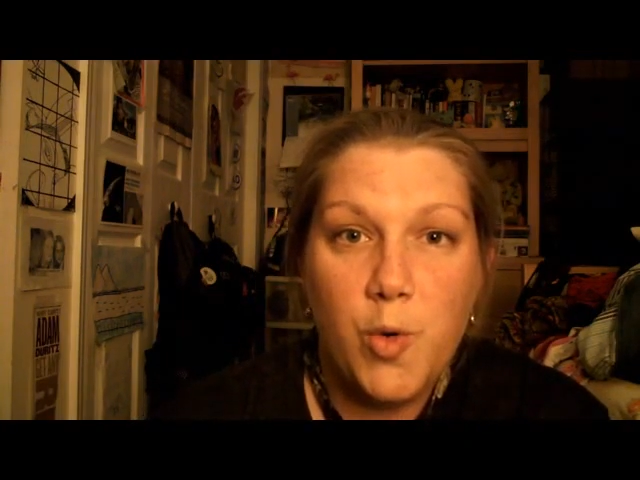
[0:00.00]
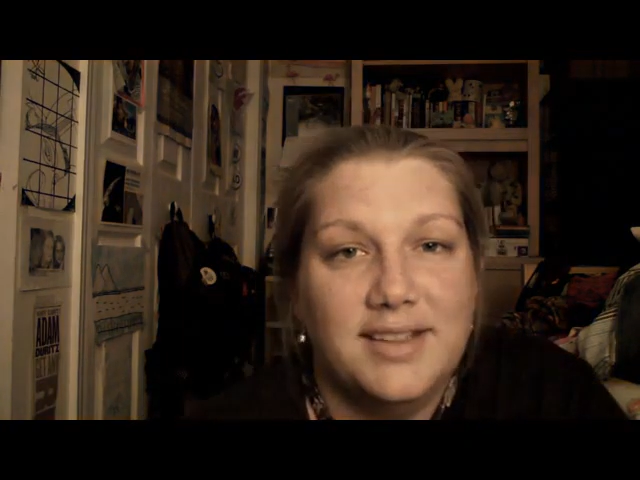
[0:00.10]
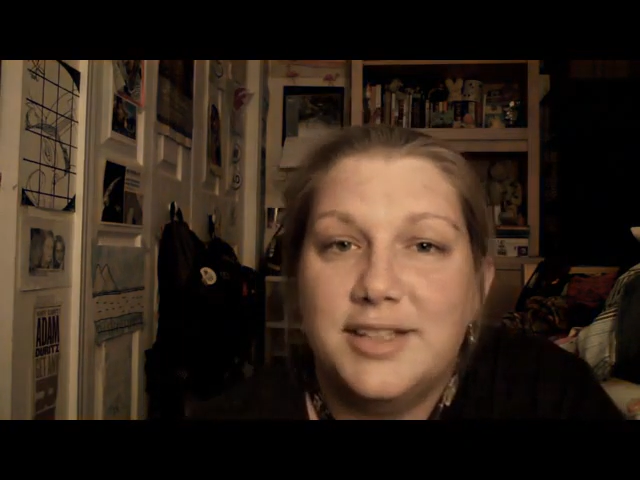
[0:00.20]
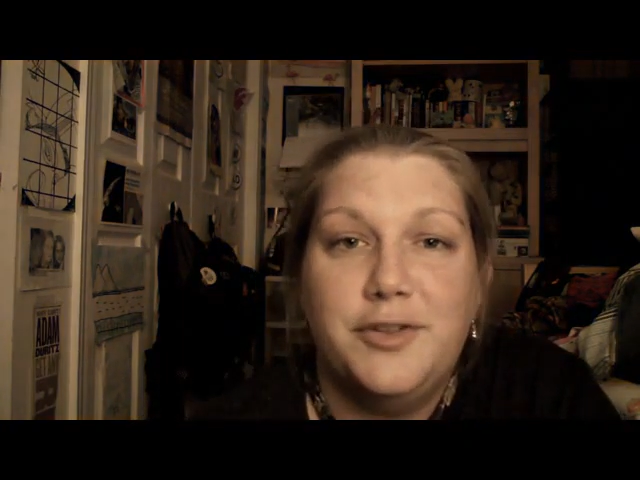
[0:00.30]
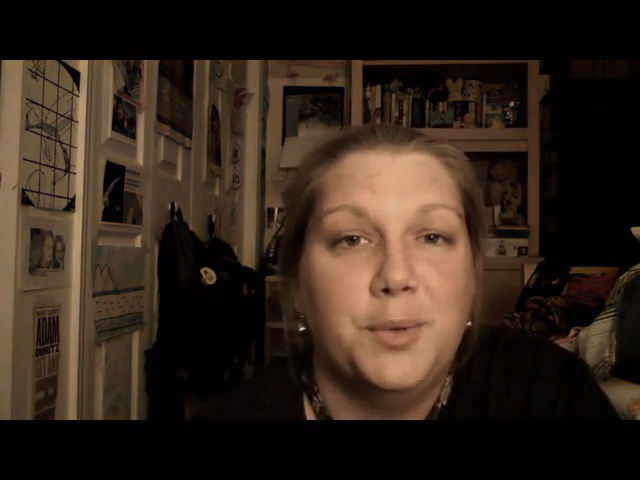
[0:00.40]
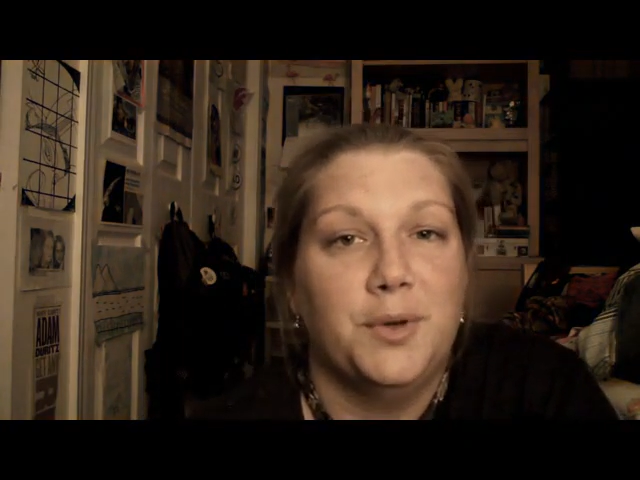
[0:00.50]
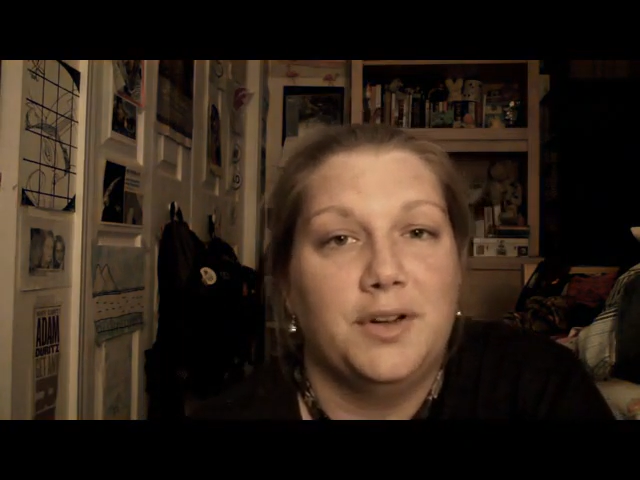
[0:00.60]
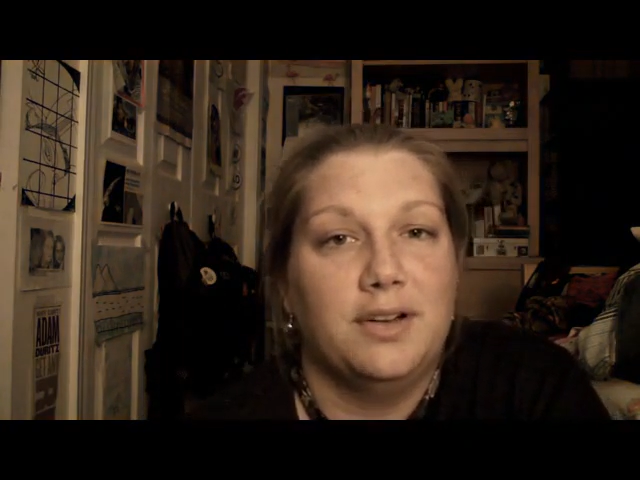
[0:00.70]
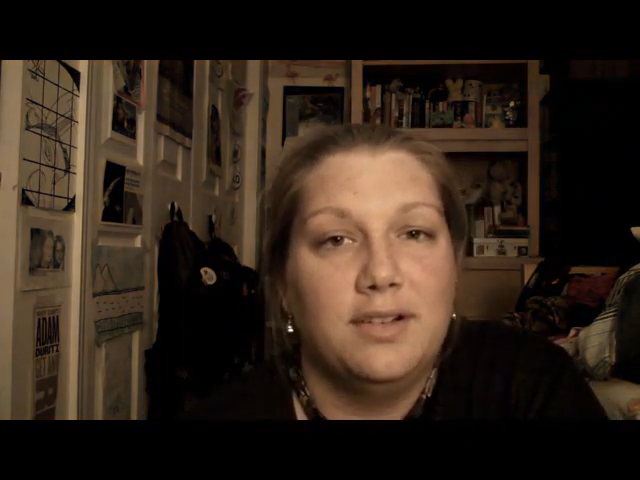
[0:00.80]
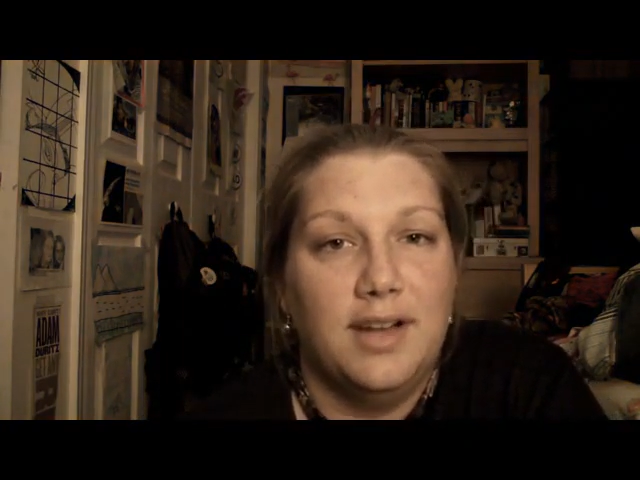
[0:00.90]
As if you
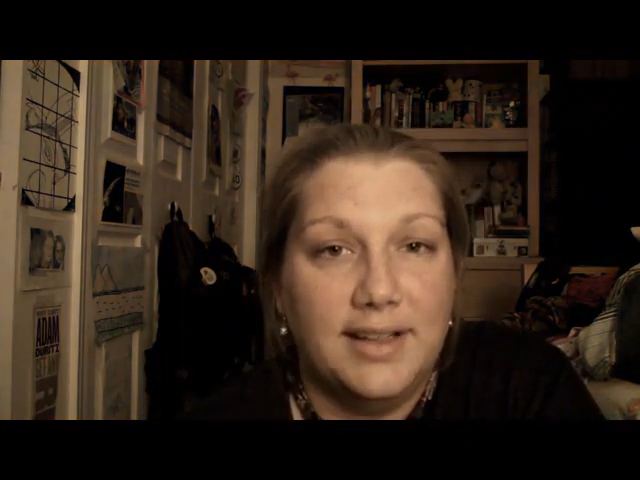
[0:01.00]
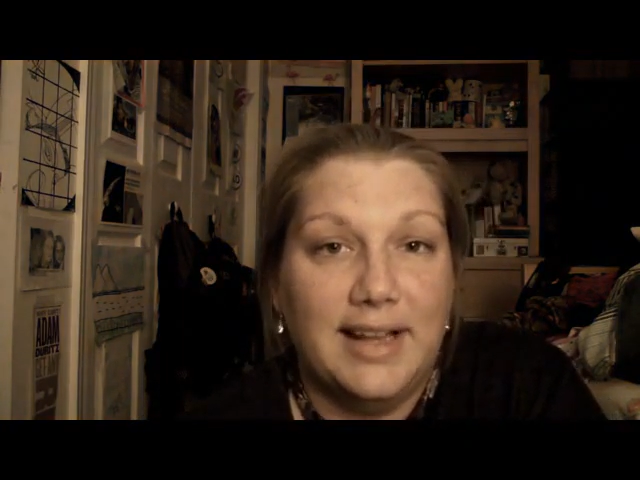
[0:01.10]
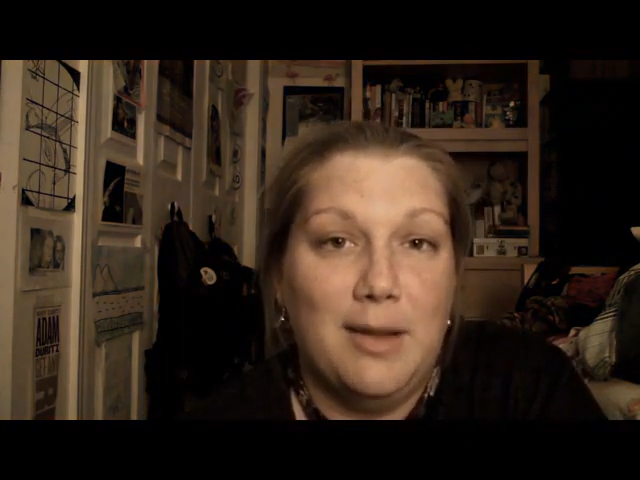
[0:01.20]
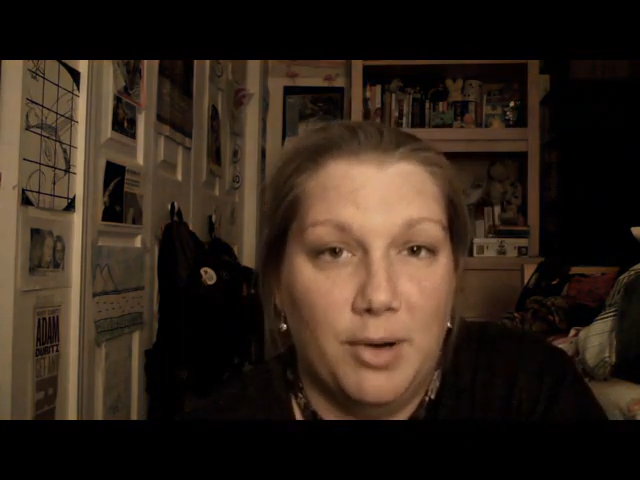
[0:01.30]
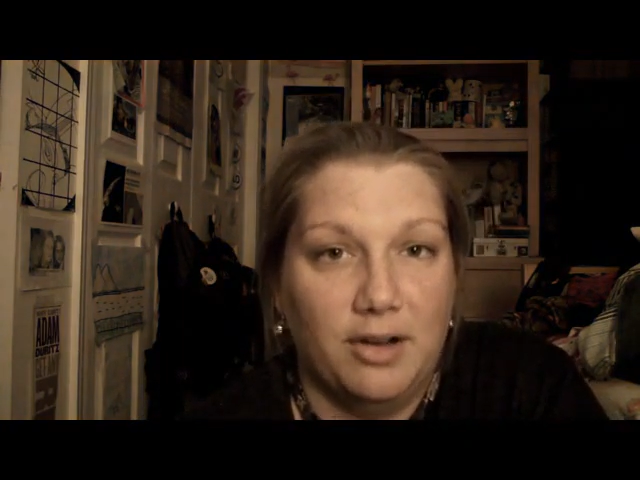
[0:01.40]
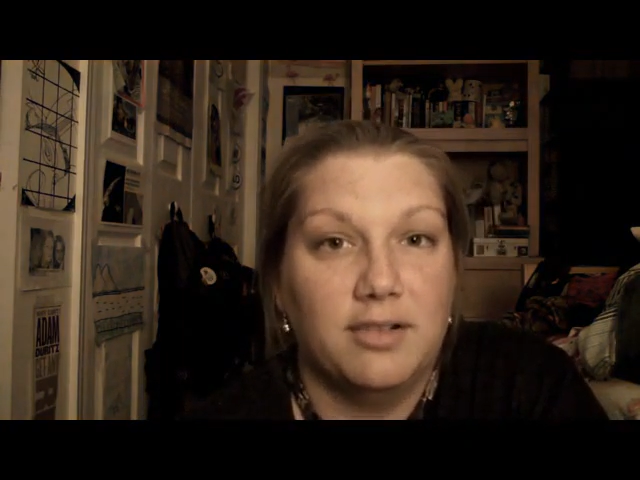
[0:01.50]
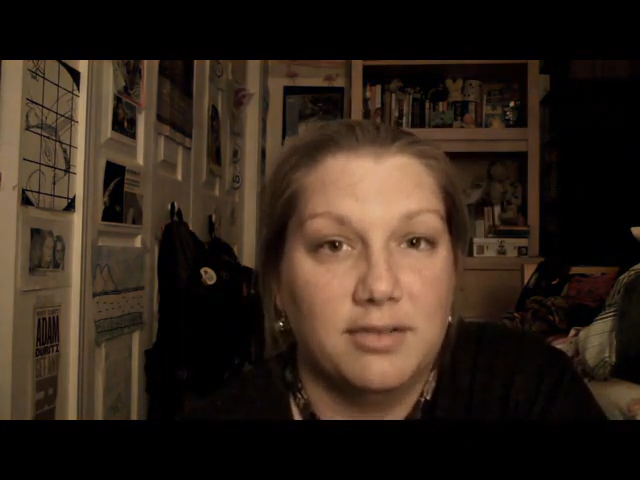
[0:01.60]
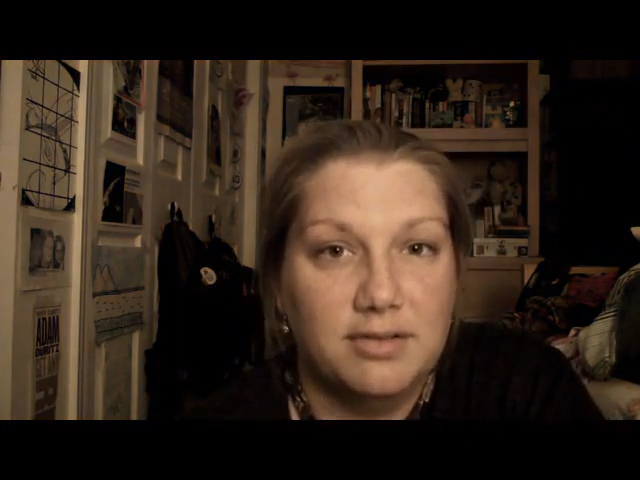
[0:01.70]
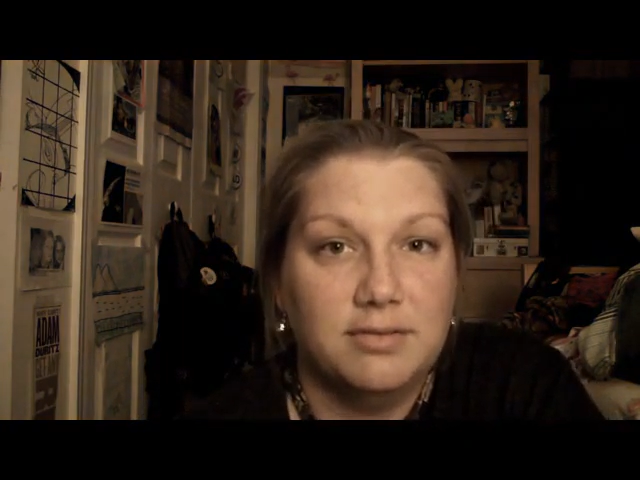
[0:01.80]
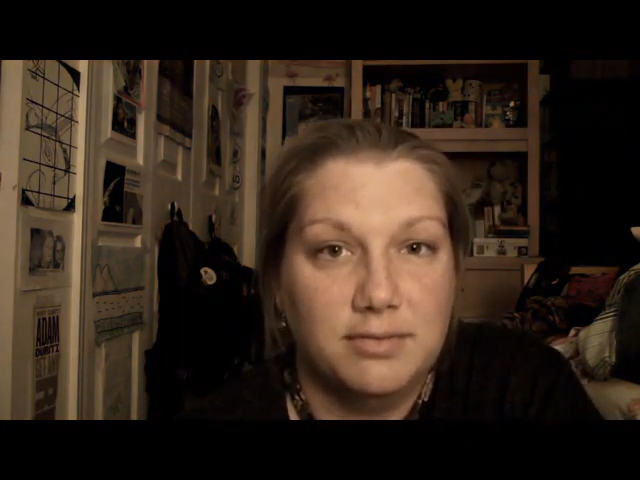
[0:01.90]
were in labor
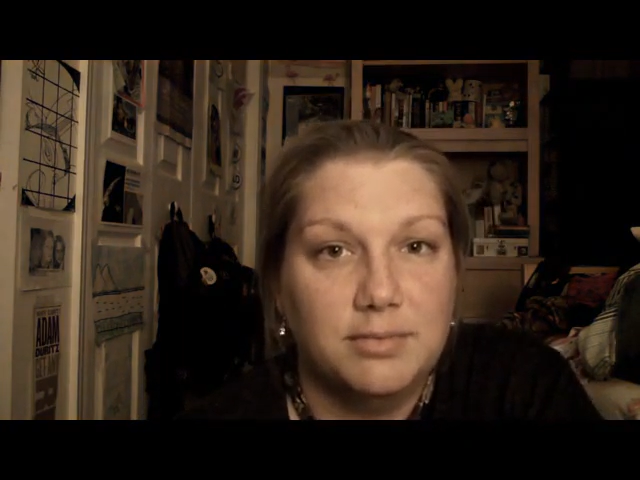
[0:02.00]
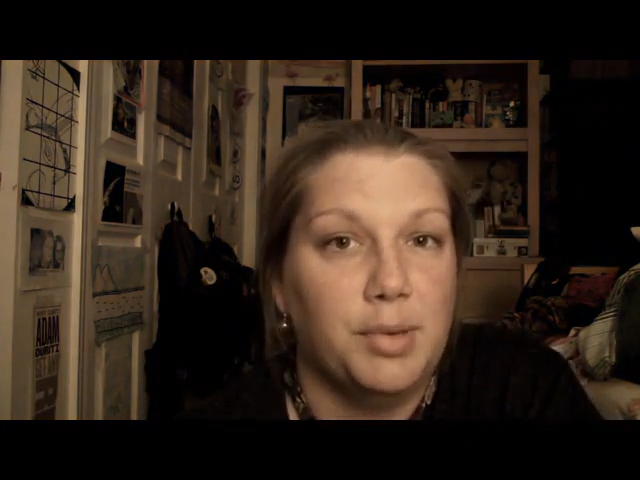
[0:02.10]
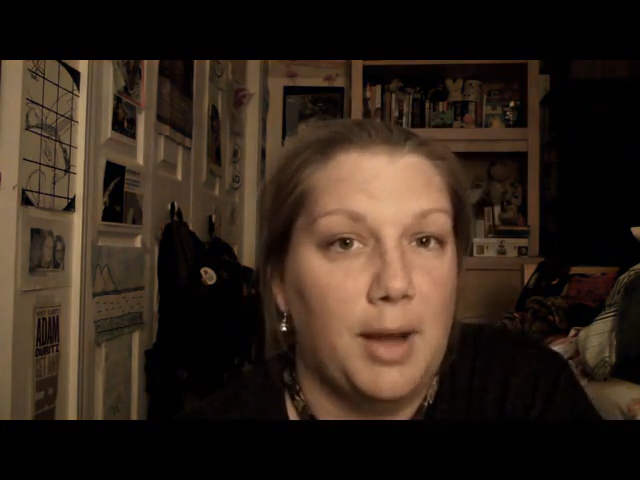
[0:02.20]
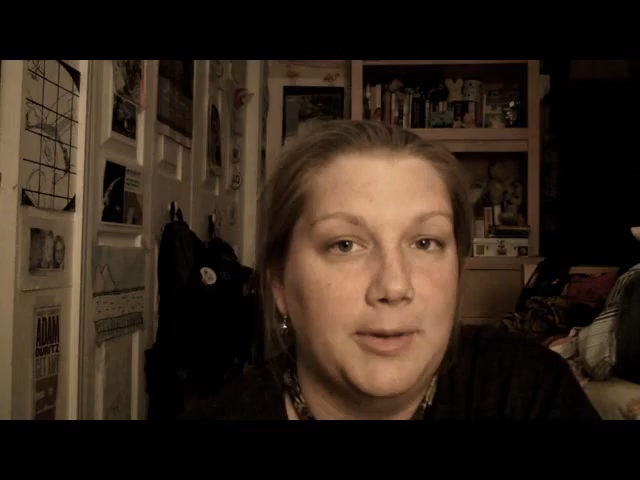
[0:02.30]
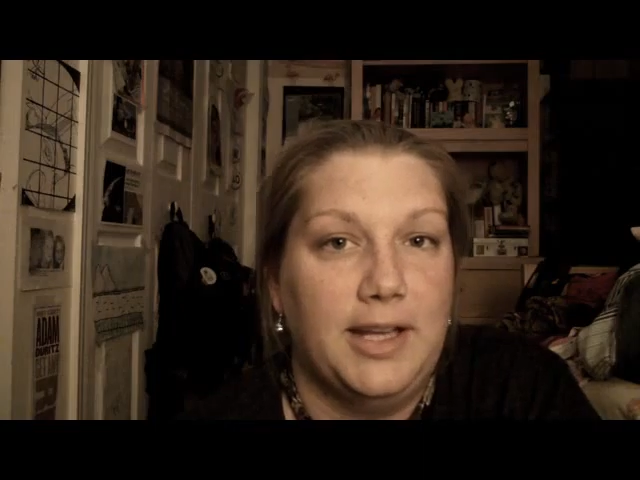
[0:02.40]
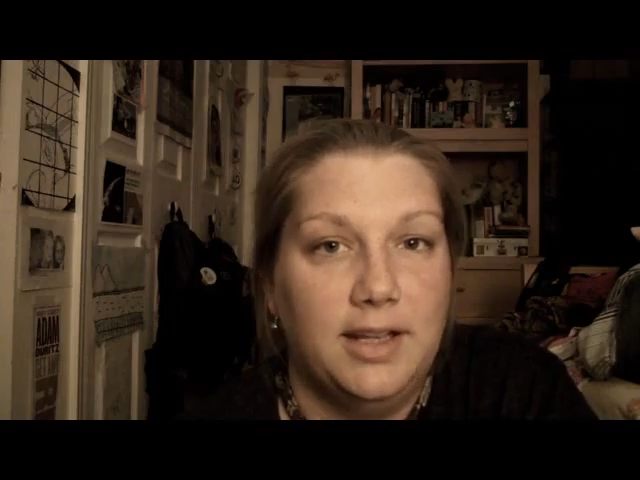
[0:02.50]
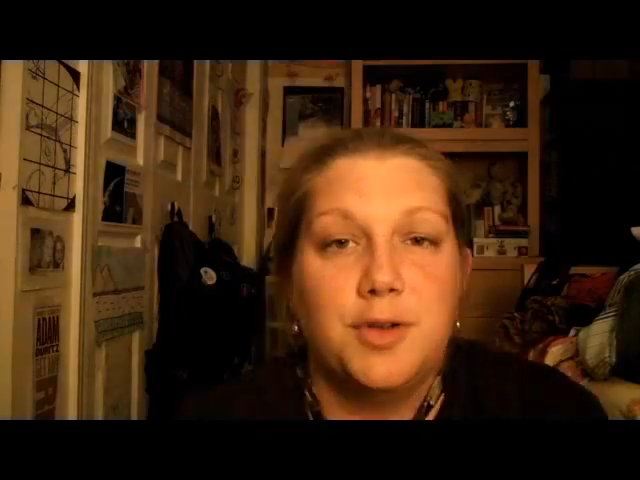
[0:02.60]
probably.